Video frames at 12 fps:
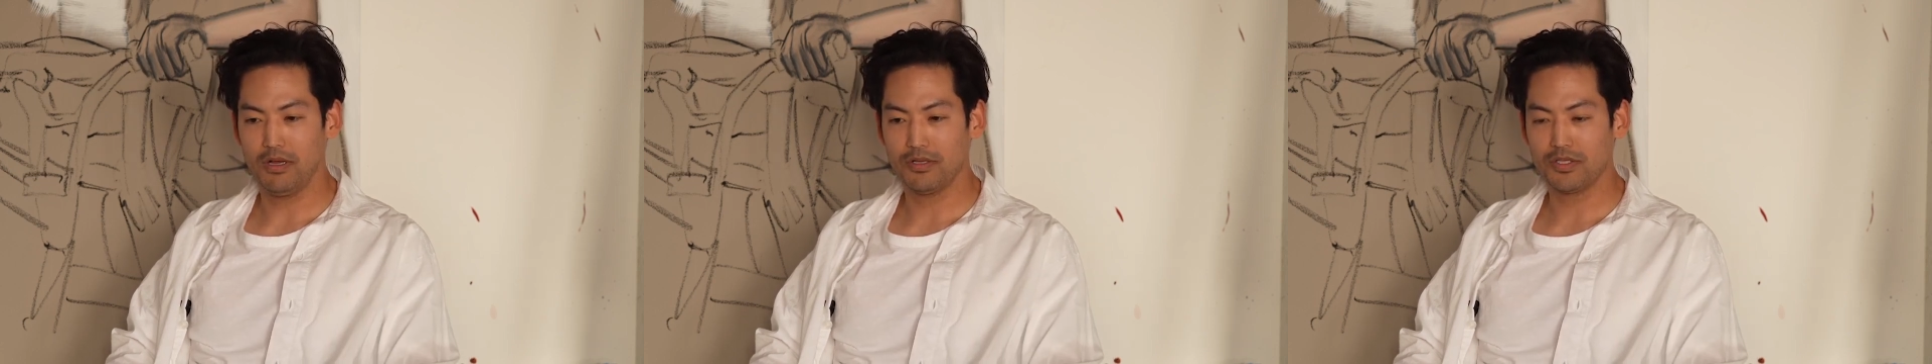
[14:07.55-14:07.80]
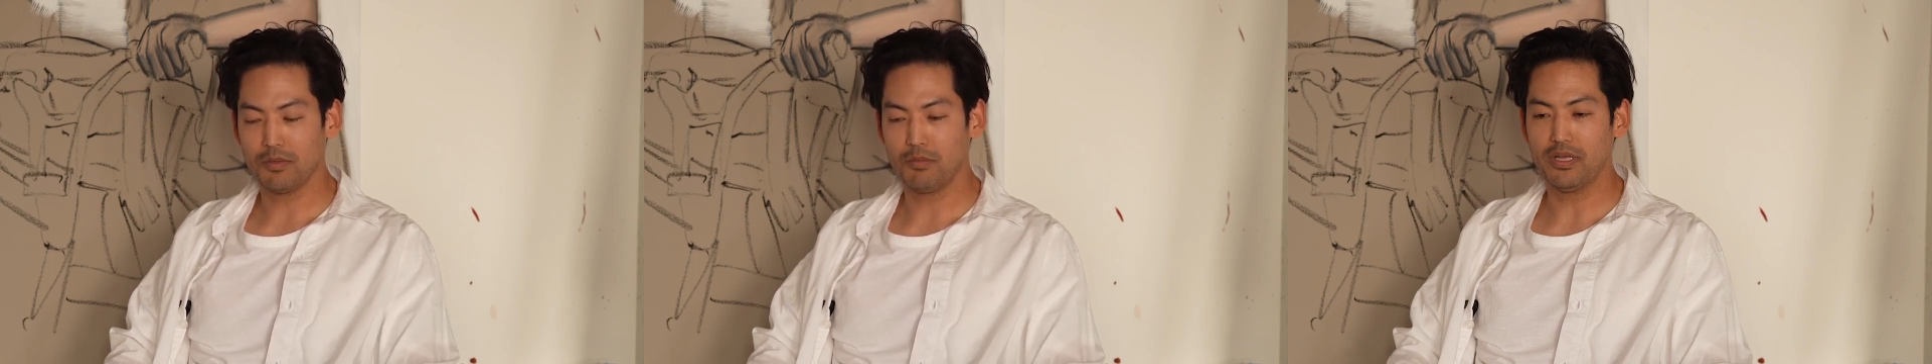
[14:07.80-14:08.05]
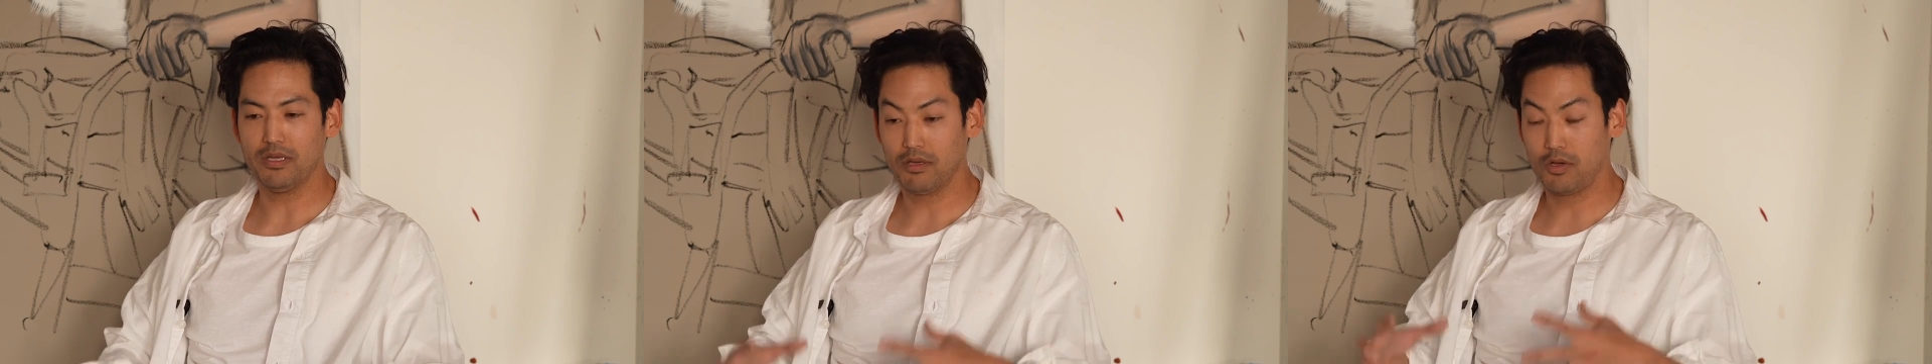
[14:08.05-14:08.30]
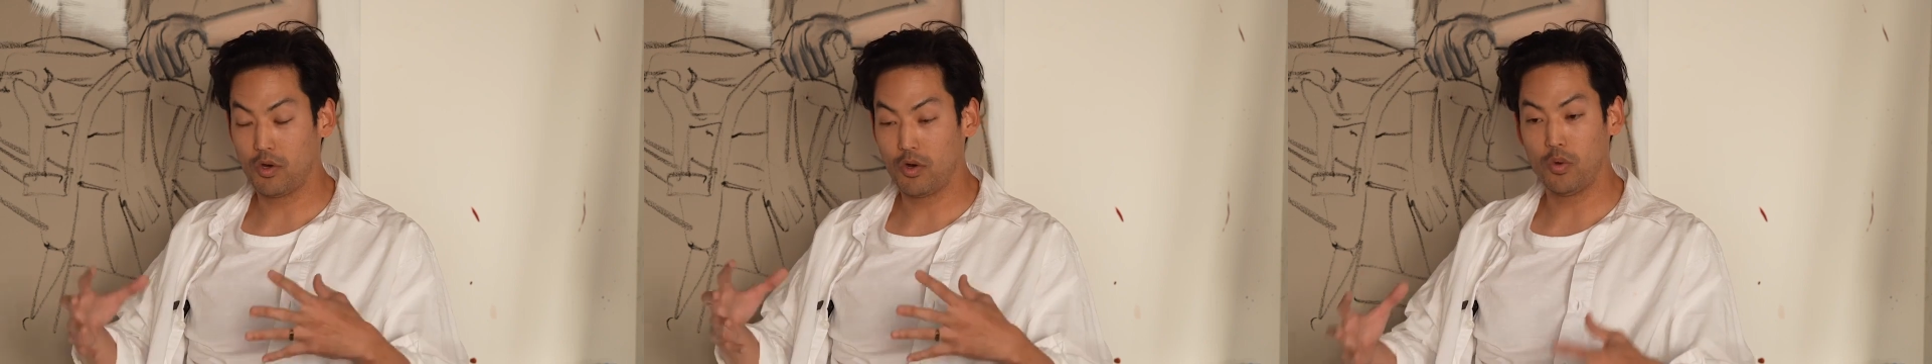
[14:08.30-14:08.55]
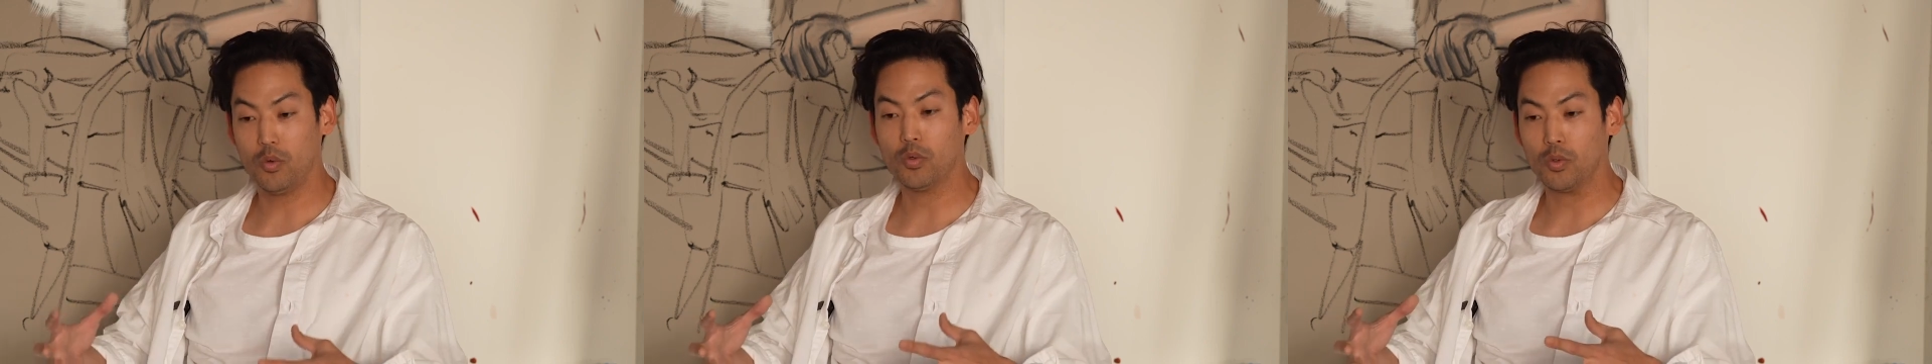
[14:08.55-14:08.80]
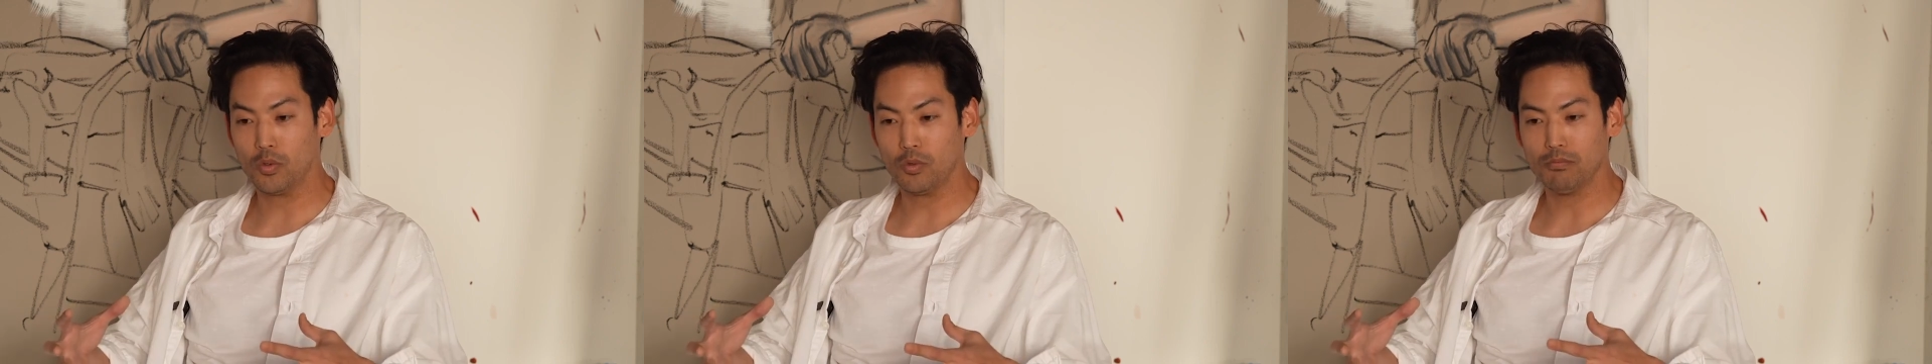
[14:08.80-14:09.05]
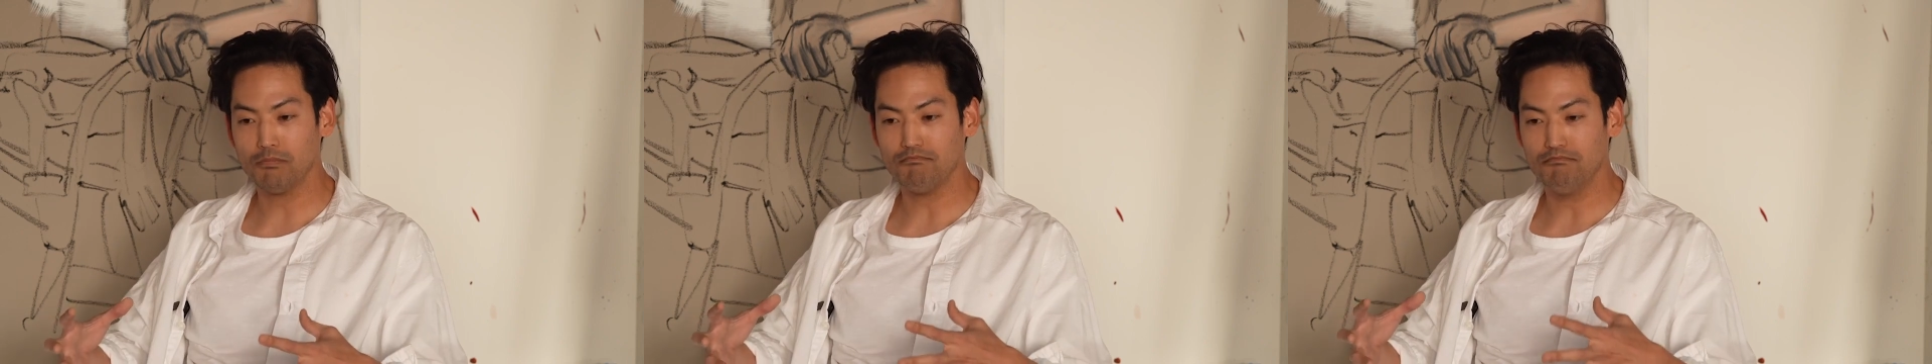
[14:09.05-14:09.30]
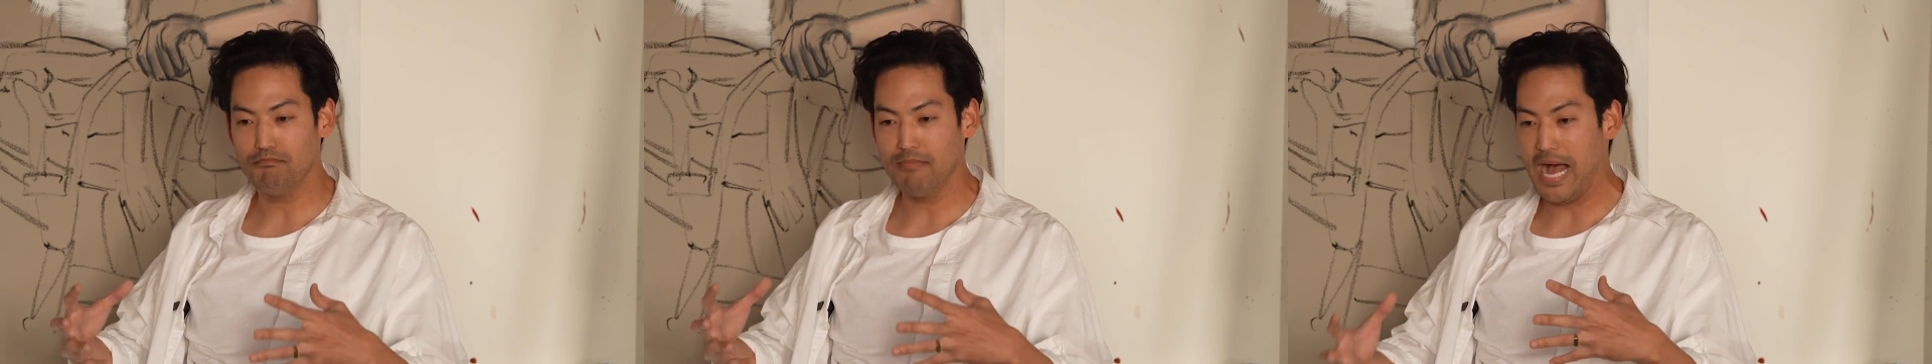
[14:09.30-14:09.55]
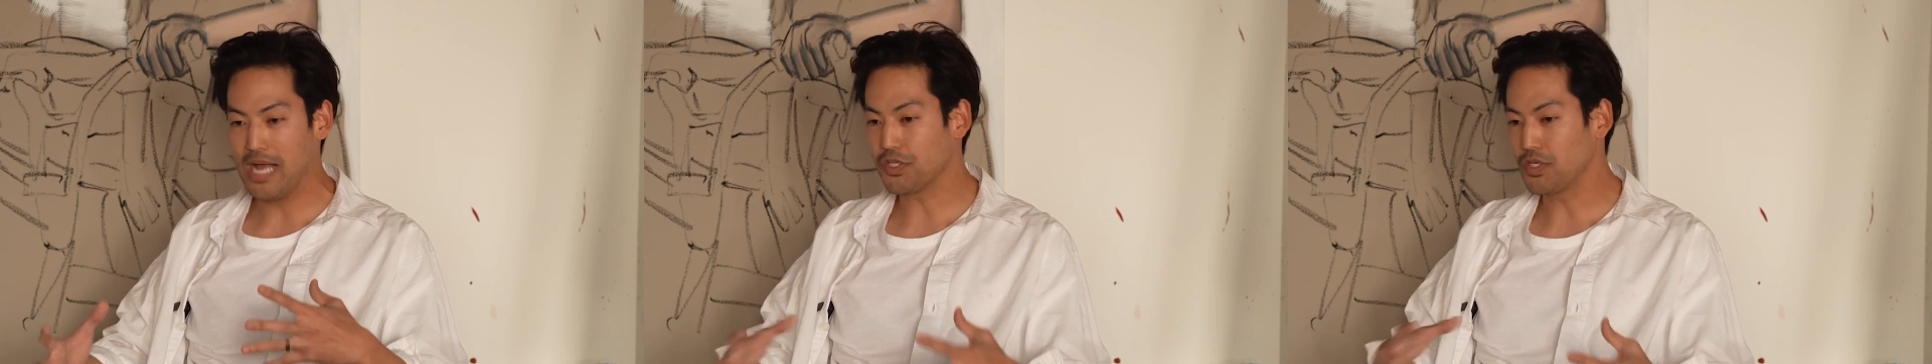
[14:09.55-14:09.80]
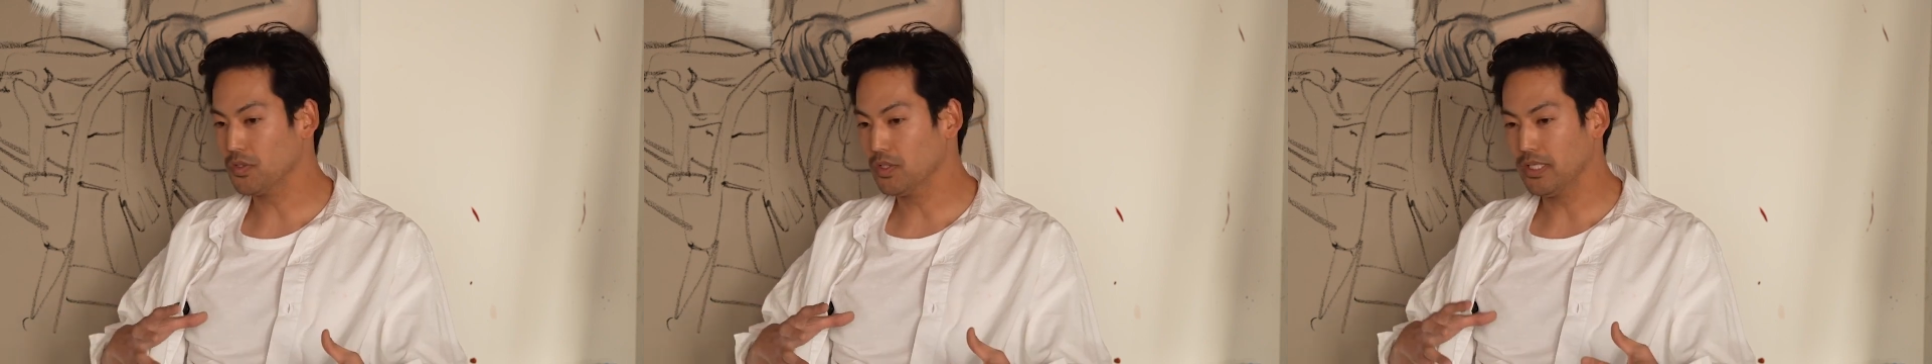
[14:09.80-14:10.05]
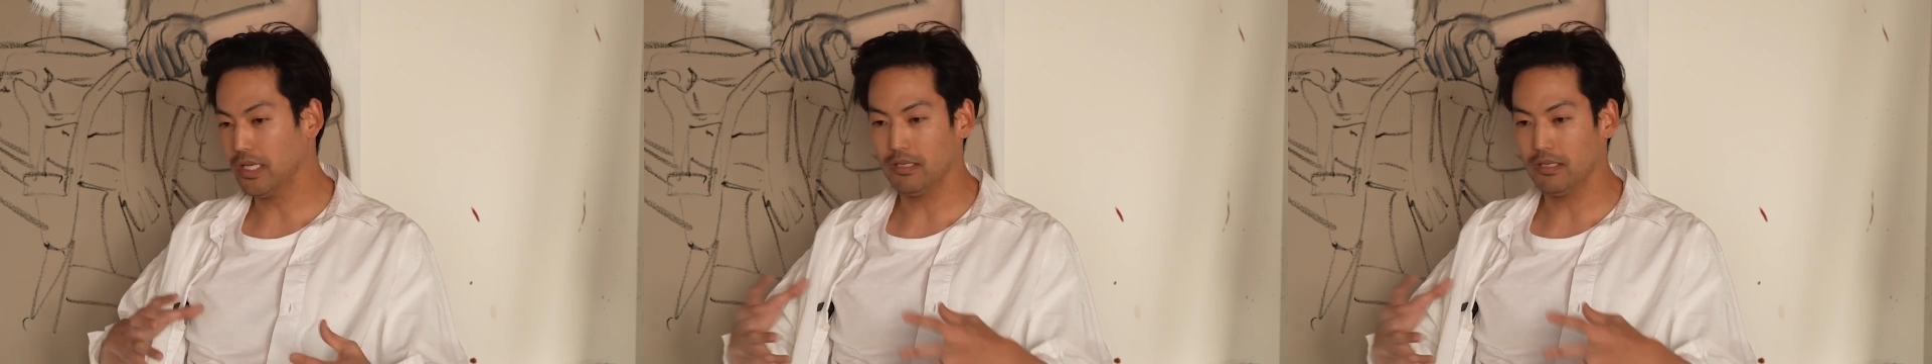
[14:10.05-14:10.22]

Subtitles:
somebody cool, masculine,